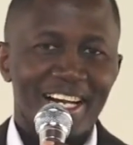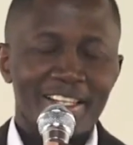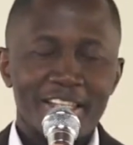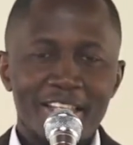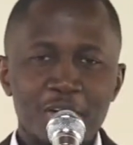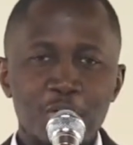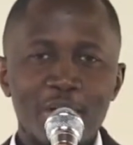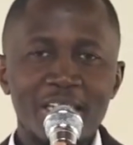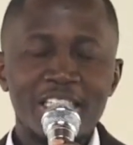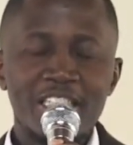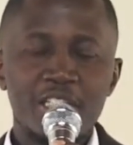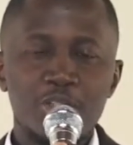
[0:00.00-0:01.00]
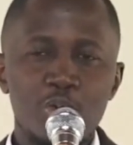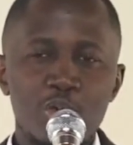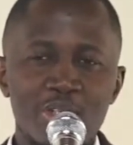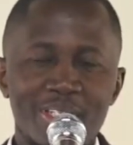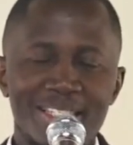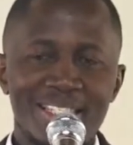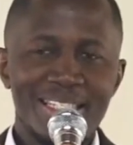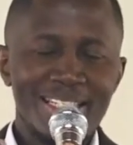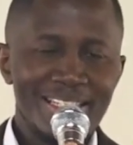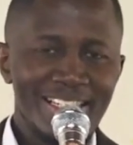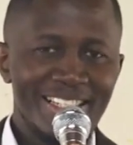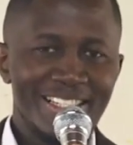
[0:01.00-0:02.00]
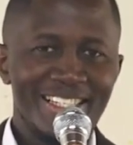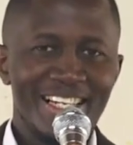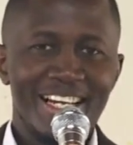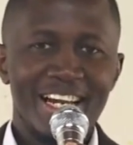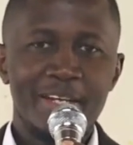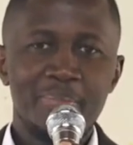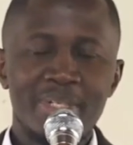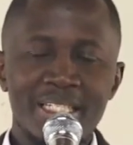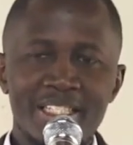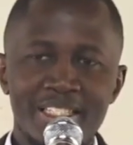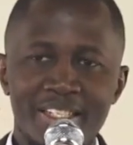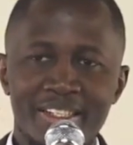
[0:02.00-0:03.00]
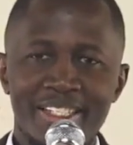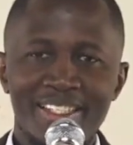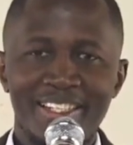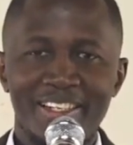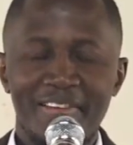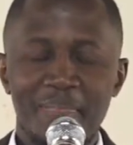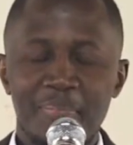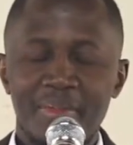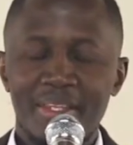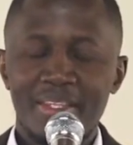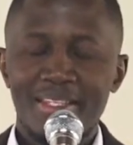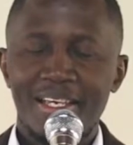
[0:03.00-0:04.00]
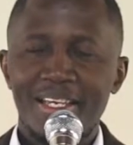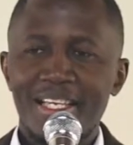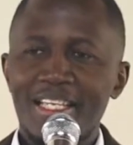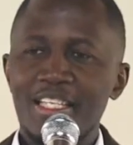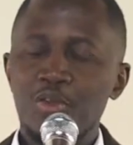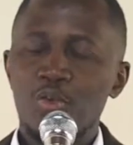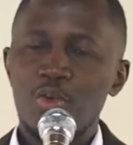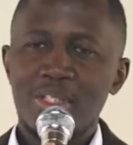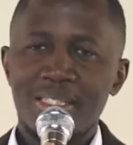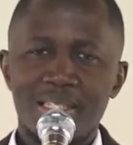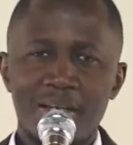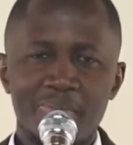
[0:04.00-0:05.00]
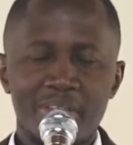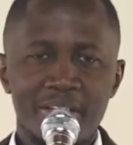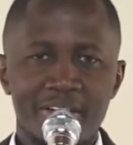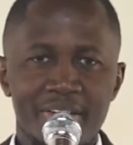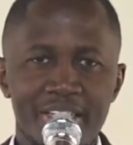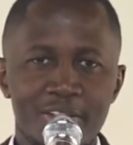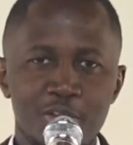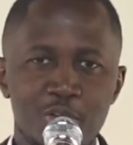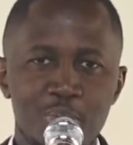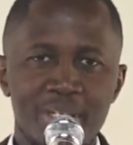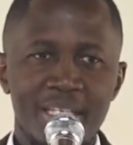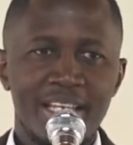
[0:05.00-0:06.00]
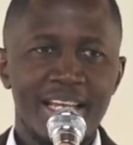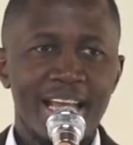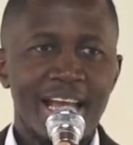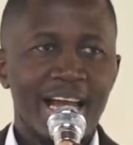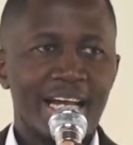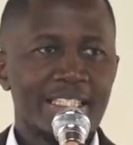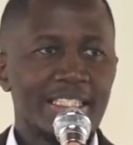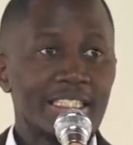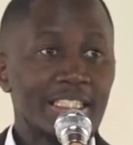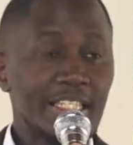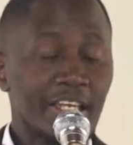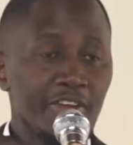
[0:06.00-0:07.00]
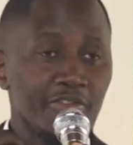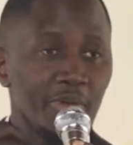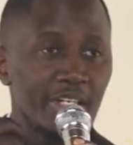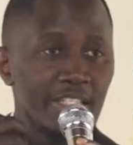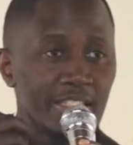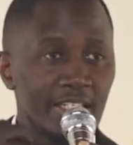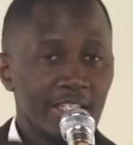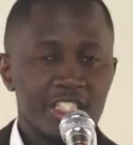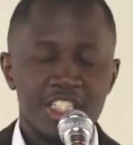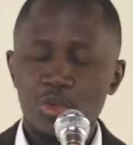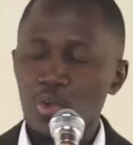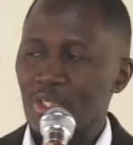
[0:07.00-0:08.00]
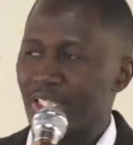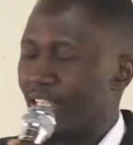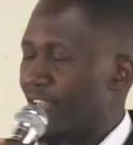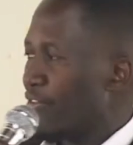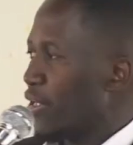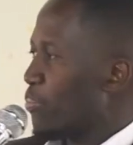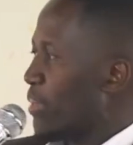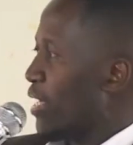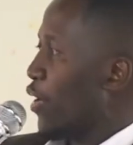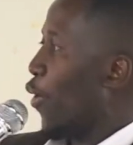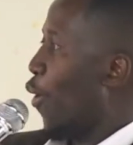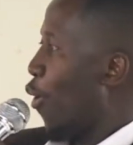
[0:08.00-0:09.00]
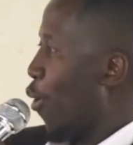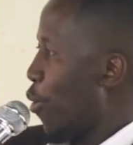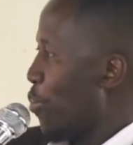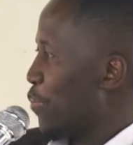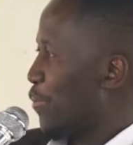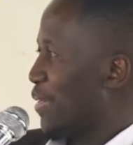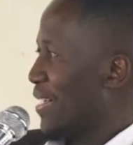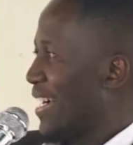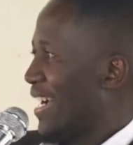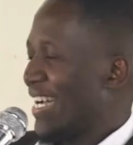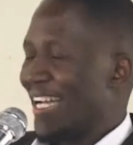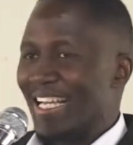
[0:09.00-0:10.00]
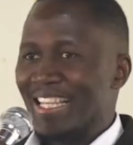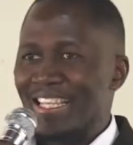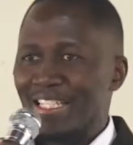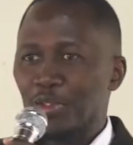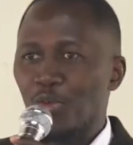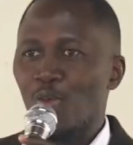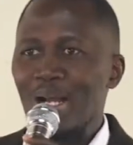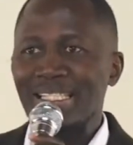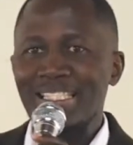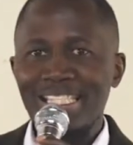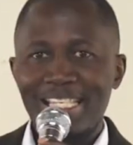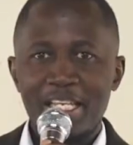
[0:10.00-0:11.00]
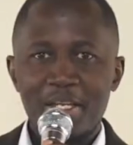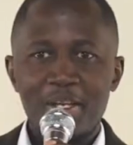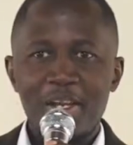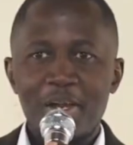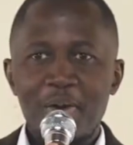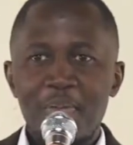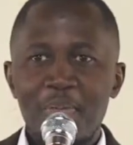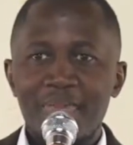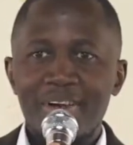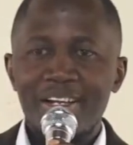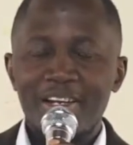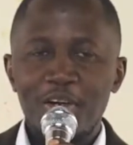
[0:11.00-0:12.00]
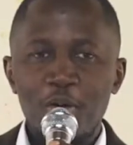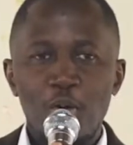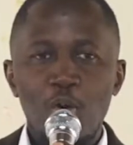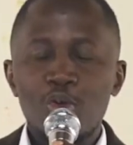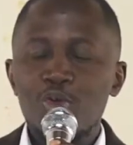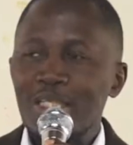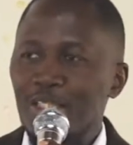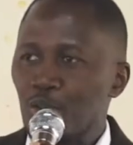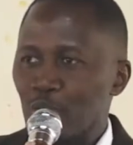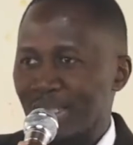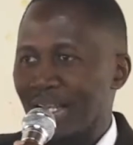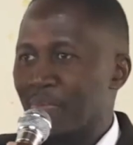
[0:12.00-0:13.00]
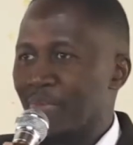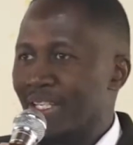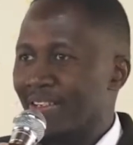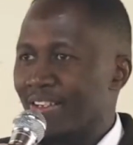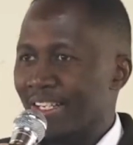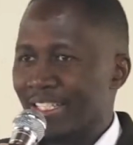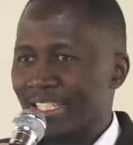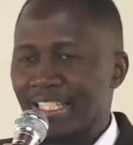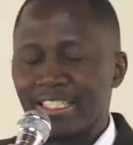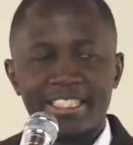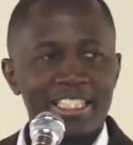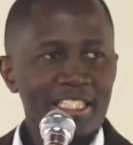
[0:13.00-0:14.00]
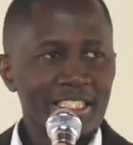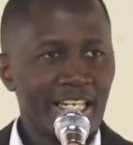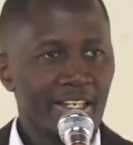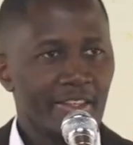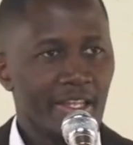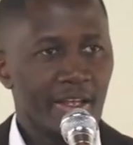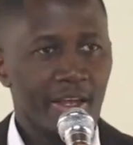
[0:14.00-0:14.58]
And then when she was singing and ministering, it was something great to me. And she was giving me hope that one day God will do something great, just like